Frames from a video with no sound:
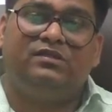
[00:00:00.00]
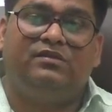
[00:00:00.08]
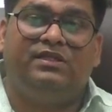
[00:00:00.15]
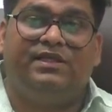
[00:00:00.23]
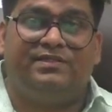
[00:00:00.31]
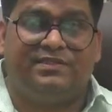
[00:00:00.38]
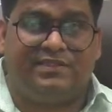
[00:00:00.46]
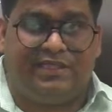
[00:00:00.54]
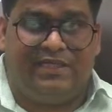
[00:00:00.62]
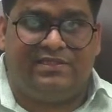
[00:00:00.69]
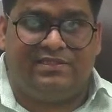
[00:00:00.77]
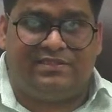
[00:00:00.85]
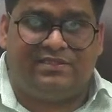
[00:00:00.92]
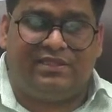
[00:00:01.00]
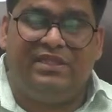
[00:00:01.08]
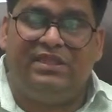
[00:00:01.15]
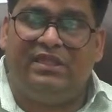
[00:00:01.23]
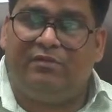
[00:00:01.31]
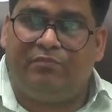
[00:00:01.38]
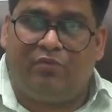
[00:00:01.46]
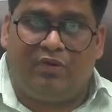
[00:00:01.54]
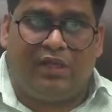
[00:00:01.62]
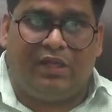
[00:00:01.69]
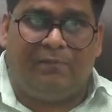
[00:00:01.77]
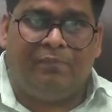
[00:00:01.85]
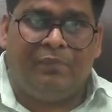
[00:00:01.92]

their cells in their body.